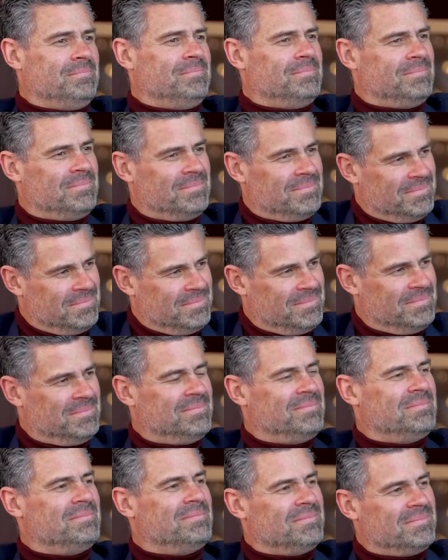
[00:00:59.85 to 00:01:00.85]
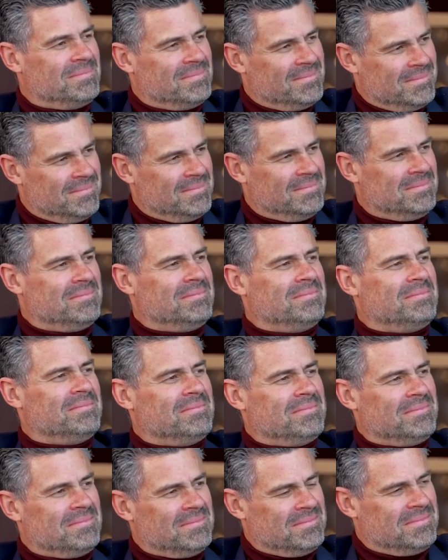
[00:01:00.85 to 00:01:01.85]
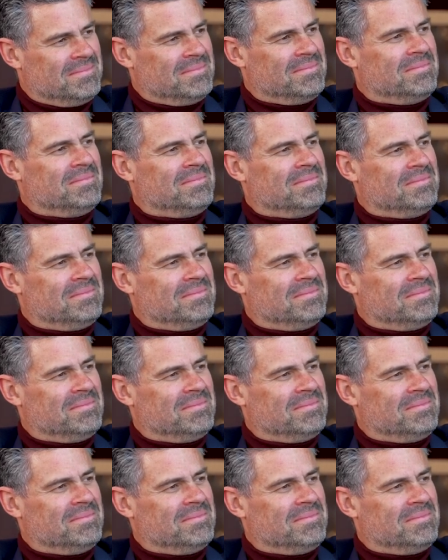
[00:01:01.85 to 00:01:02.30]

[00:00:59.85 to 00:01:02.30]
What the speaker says: time was in Madrid, he was a beast.